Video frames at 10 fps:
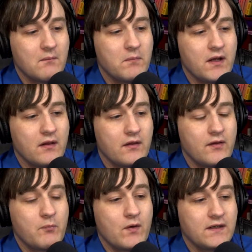But
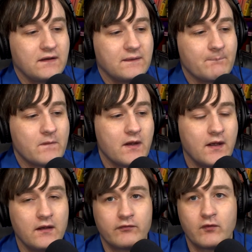the point is,
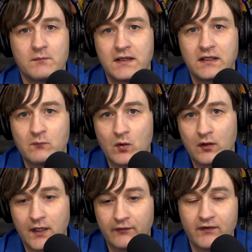if we're making
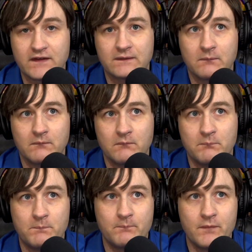more, if
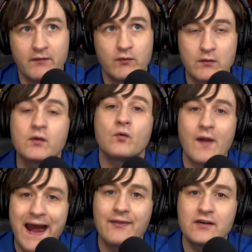we would
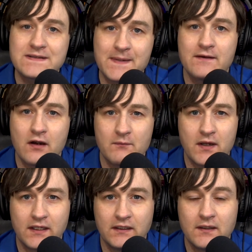rather spend our
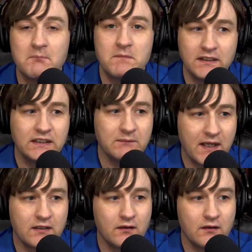money making